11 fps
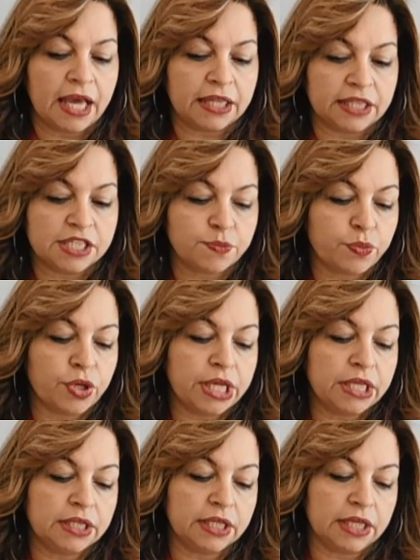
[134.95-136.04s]
At this
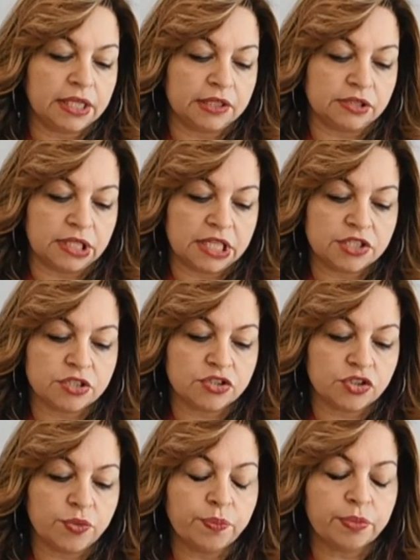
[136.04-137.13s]
point in the
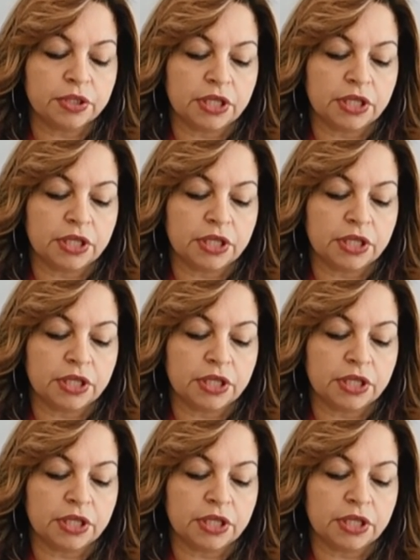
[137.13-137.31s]
relationship,